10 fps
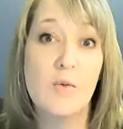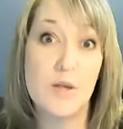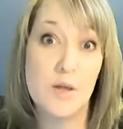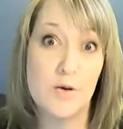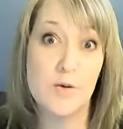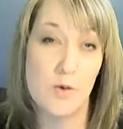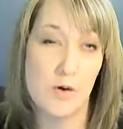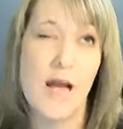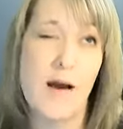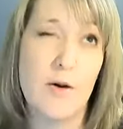you or
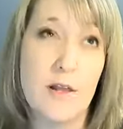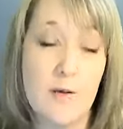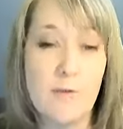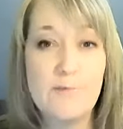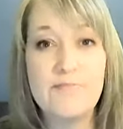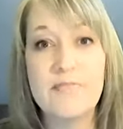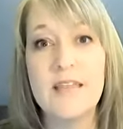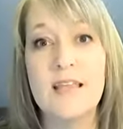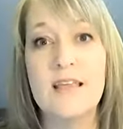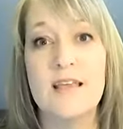how are you?
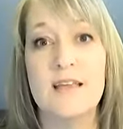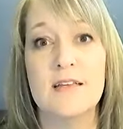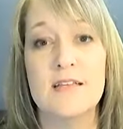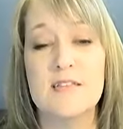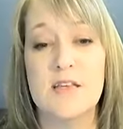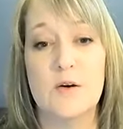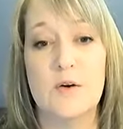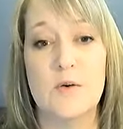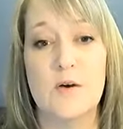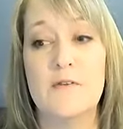
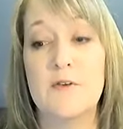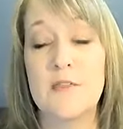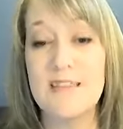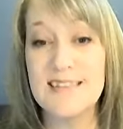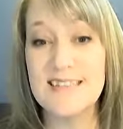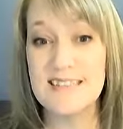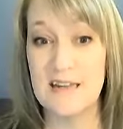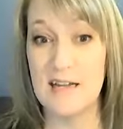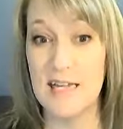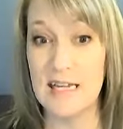So for this
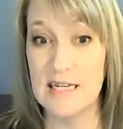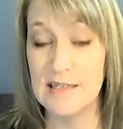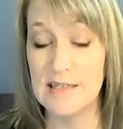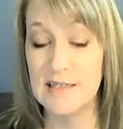sign,